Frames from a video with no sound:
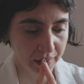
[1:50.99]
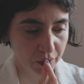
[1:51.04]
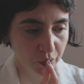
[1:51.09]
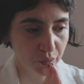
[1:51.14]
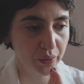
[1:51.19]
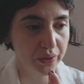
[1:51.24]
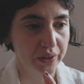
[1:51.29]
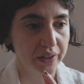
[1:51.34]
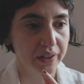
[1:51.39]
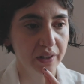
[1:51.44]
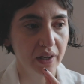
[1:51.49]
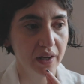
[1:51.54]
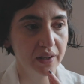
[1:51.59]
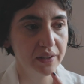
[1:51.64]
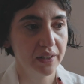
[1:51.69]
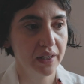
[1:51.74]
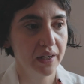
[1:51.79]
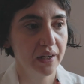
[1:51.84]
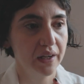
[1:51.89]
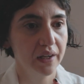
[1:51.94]
We're
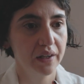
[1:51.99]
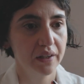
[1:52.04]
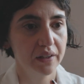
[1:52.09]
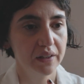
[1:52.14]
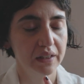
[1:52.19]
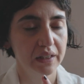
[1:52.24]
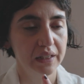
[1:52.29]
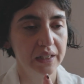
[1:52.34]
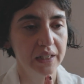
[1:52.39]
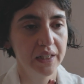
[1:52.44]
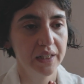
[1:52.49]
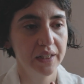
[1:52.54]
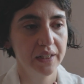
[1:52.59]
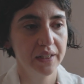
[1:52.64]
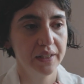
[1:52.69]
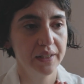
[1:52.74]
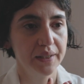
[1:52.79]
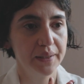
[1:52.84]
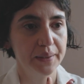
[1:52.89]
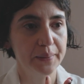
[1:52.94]
gonna
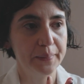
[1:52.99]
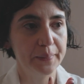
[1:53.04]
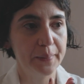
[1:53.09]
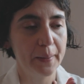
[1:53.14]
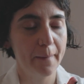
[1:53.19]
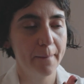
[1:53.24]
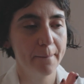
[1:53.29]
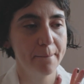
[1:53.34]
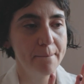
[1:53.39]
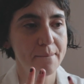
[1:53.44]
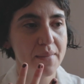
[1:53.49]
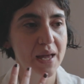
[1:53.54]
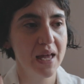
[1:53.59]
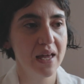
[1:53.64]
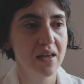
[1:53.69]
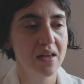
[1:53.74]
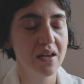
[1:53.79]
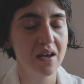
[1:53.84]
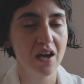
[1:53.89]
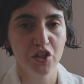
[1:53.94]

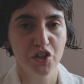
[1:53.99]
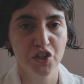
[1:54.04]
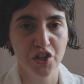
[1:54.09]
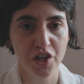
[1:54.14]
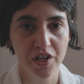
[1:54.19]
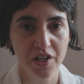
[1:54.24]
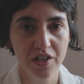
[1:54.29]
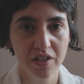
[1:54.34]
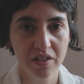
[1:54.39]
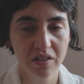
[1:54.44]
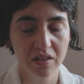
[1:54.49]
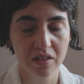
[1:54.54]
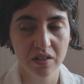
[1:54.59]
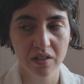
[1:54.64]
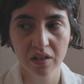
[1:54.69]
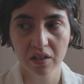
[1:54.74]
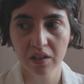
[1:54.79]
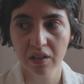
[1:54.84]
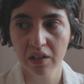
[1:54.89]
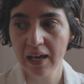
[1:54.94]
make a shirt.
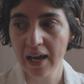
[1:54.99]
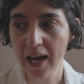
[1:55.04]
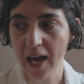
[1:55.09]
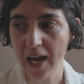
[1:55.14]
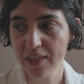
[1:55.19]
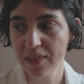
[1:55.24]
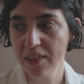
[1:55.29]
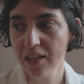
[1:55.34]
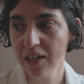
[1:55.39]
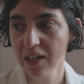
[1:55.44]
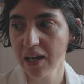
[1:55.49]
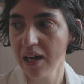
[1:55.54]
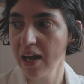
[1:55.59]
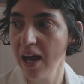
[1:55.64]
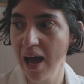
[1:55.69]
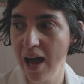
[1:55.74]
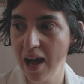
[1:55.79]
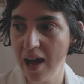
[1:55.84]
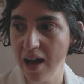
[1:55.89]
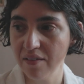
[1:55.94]
I think I
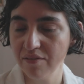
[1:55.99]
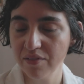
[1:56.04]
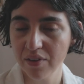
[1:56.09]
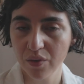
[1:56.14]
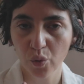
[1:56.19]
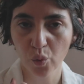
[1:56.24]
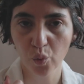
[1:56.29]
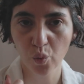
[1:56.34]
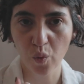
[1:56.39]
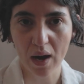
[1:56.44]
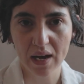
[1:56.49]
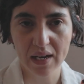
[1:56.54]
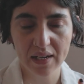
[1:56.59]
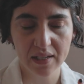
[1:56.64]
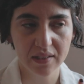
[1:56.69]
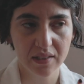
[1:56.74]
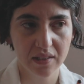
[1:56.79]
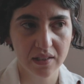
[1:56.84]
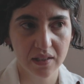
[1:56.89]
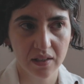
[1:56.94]
have
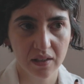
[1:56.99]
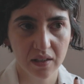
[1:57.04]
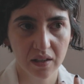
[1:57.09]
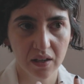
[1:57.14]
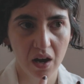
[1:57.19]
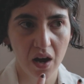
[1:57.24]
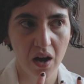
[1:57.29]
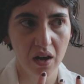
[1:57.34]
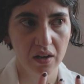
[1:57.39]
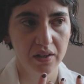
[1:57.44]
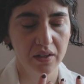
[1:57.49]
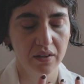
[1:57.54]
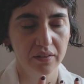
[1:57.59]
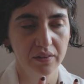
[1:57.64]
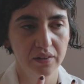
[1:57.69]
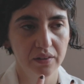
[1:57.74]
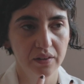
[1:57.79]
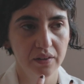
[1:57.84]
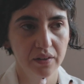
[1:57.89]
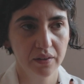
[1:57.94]
white
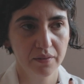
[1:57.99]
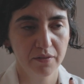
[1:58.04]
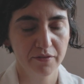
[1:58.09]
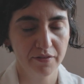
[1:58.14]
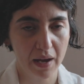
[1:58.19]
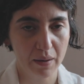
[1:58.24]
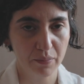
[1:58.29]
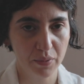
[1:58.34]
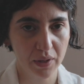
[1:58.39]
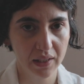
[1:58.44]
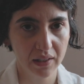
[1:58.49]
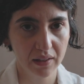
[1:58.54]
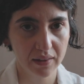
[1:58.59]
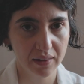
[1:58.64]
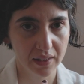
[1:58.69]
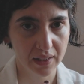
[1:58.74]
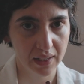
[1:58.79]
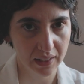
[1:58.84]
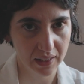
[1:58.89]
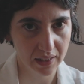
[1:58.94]
cotton fabric
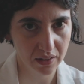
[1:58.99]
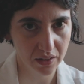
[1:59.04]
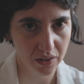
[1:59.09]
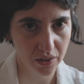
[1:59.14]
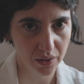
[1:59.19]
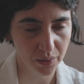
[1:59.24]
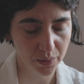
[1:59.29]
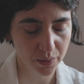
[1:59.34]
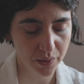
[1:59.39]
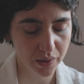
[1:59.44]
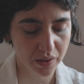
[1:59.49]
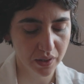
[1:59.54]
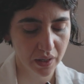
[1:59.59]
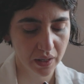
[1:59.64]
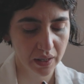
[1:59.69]
that I can use,